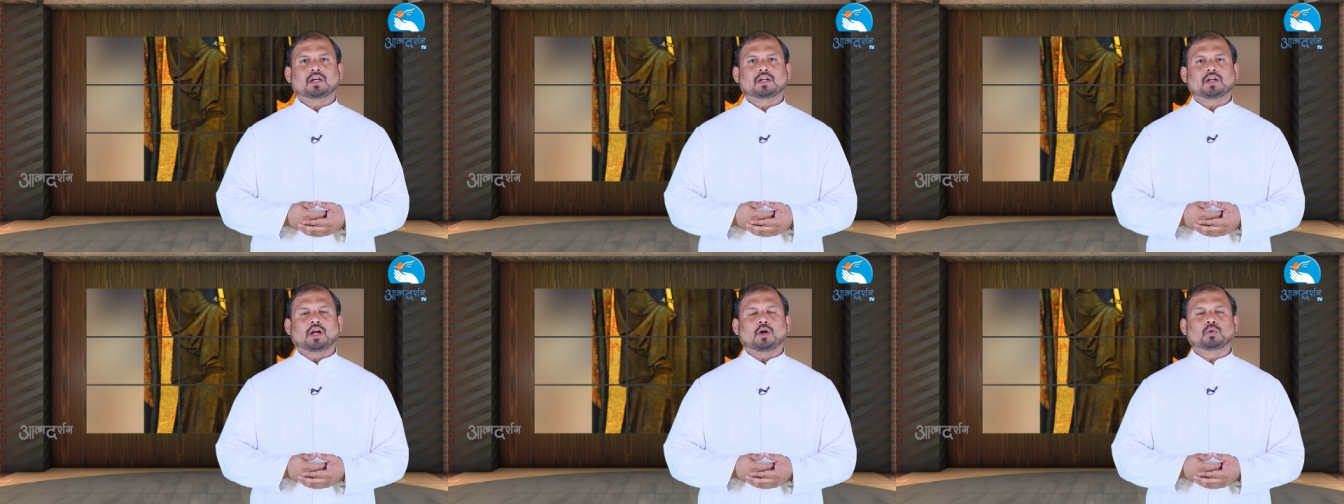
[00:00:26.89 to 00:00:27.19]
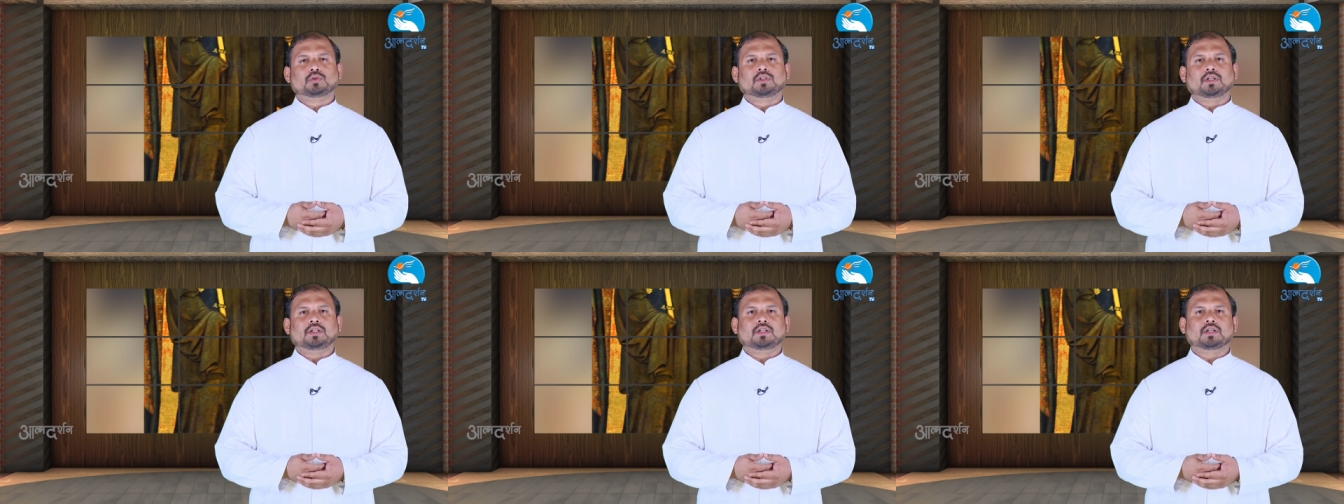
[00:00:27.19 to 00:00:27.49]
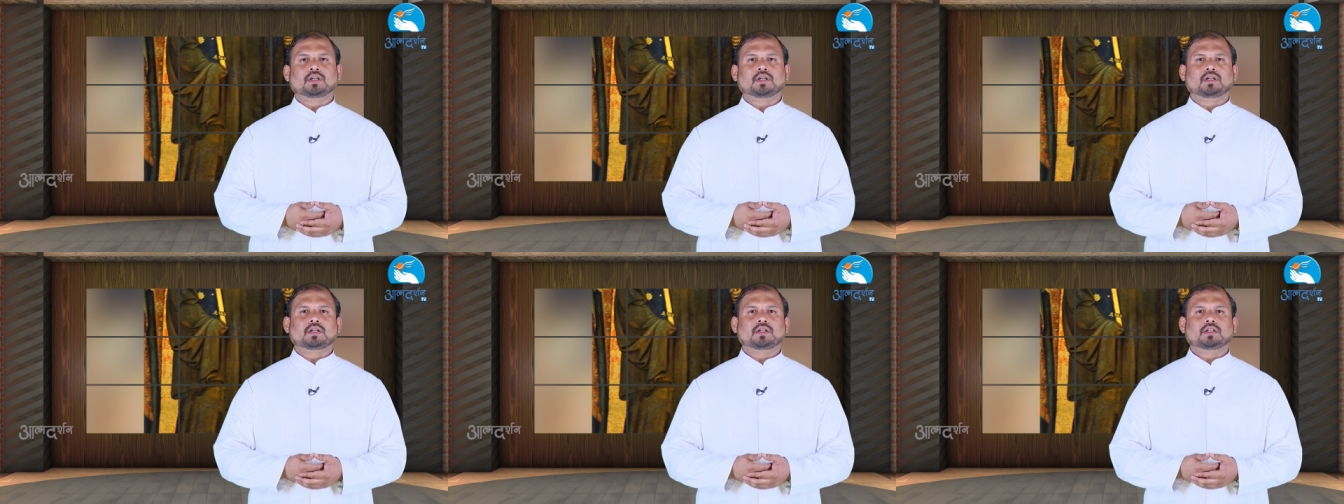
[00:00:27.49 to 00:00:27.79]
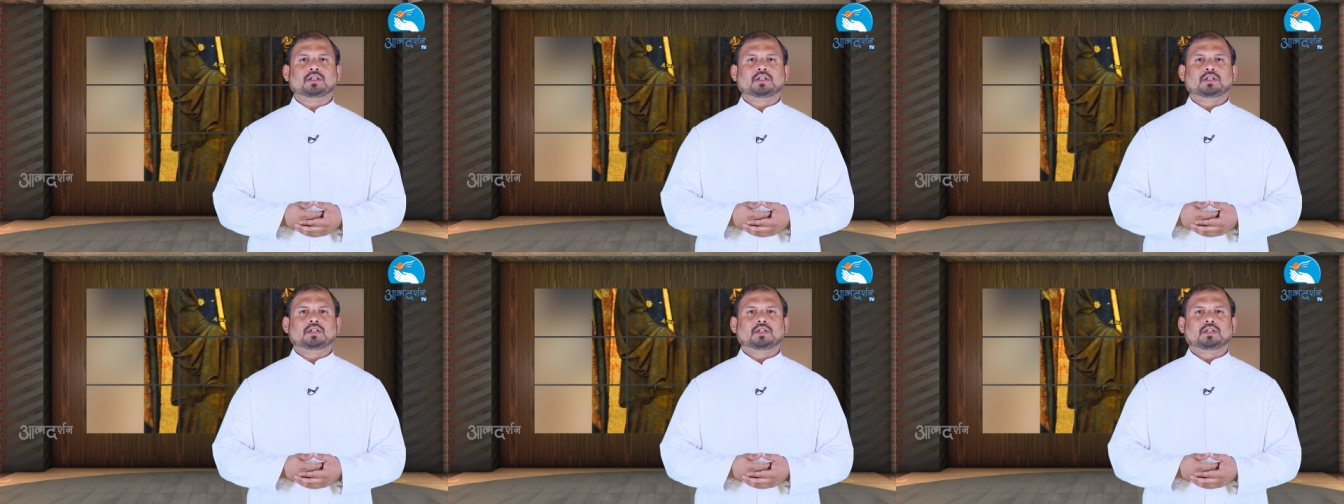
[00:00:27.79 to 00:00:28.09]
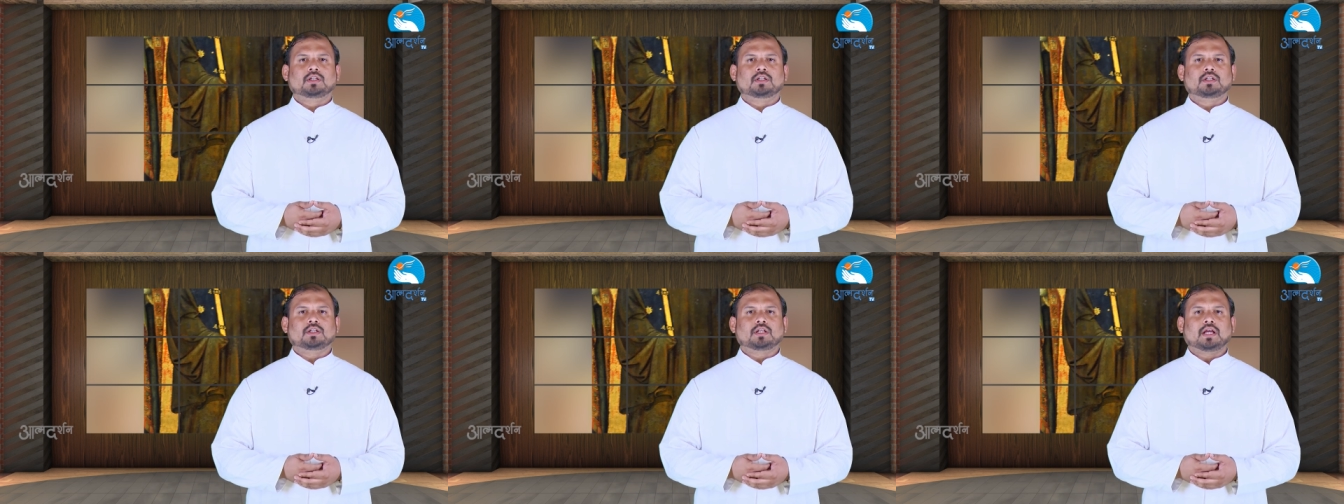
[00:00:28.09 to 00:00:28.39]
around the year
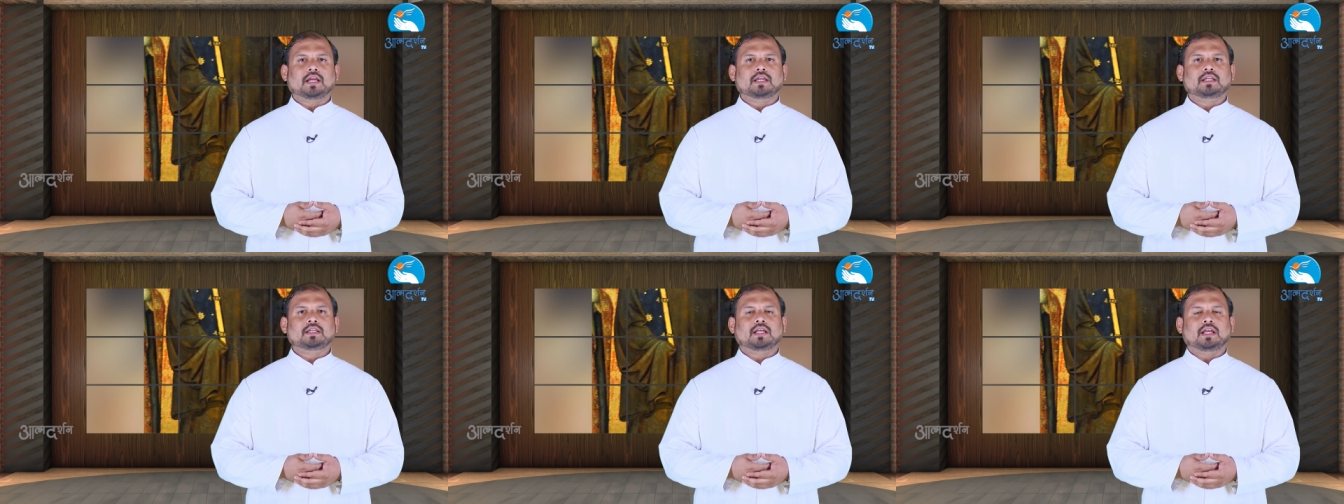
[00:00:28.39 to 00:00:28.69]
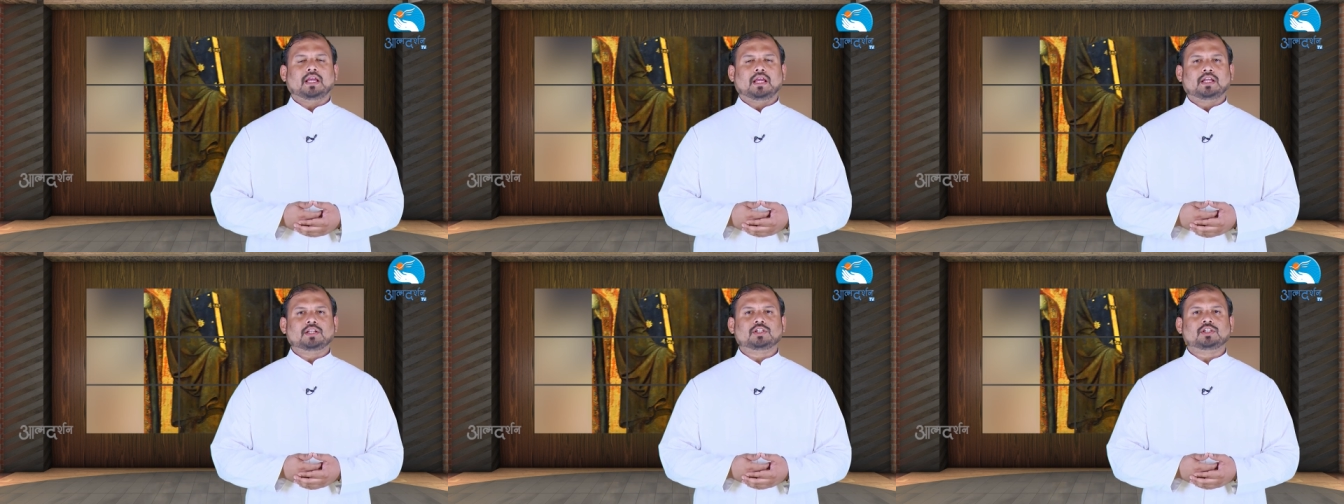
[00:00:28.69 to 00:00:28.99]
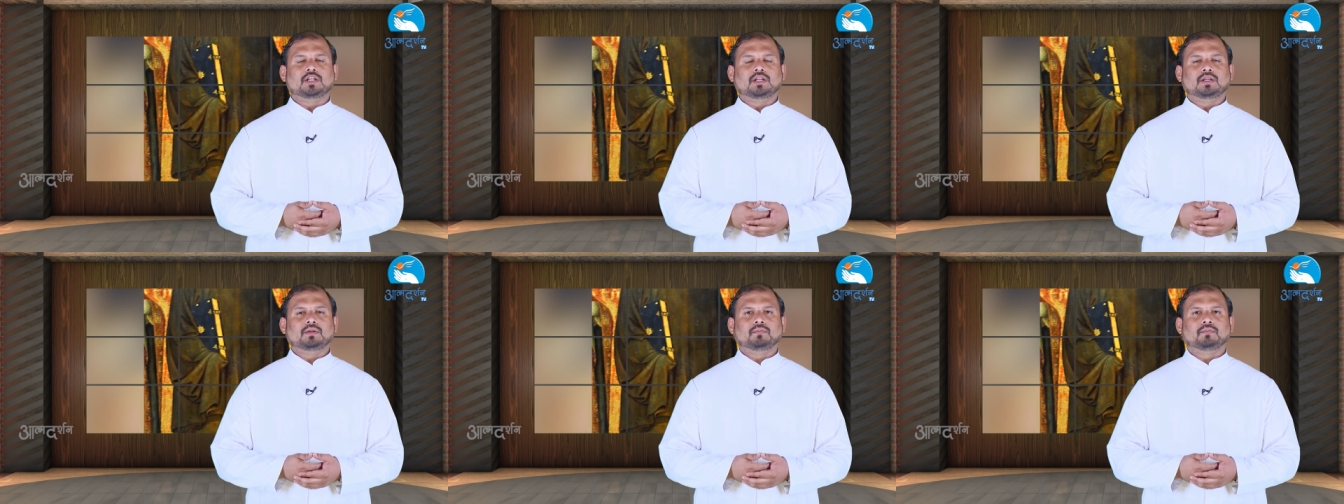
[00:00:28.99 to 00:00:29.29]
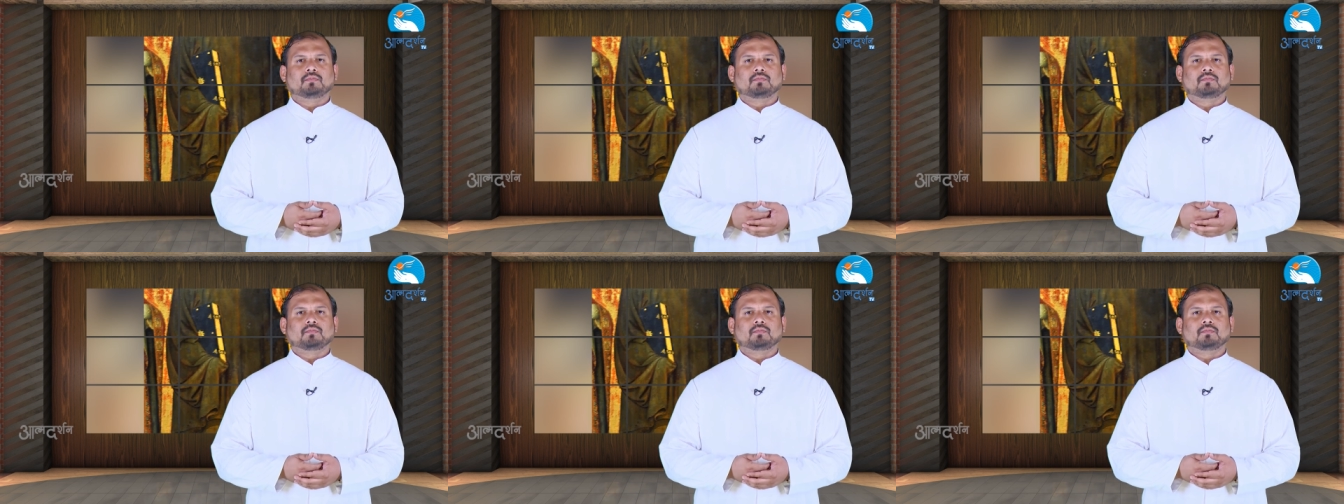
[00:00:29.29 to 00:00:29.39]
980